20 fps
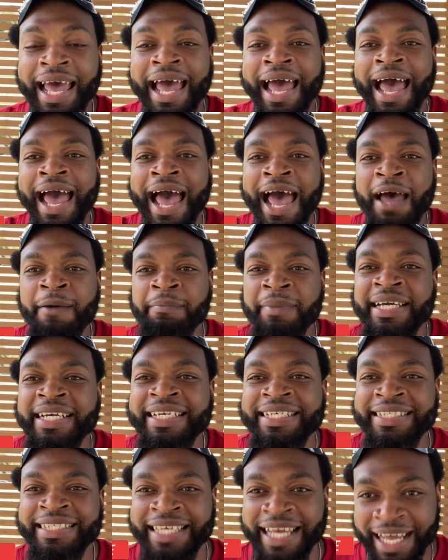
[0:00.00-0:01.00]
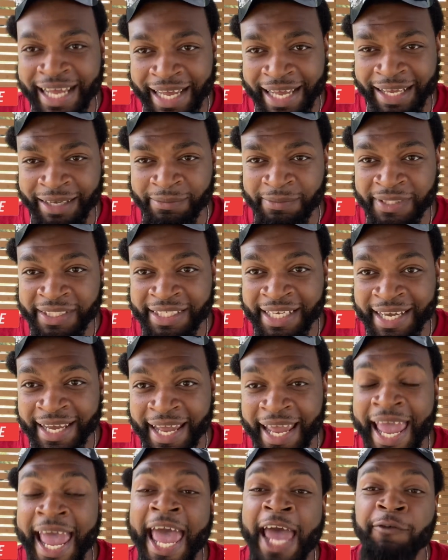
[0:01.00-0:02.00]
How many times
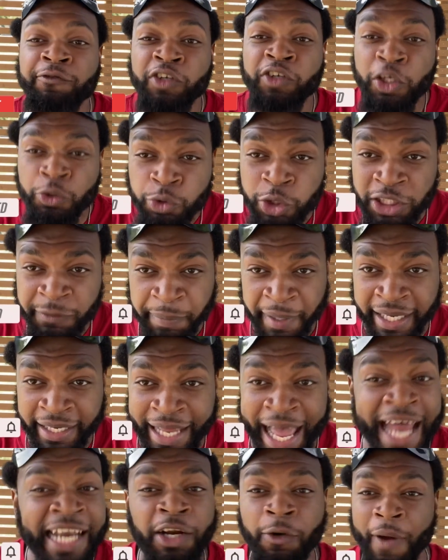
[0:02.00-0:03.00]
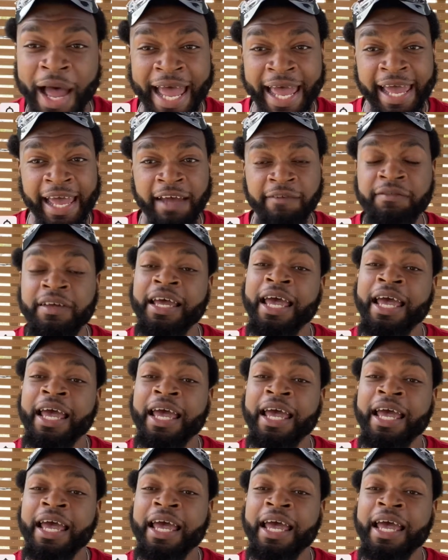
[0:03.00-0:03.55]
have you spent, I know I have,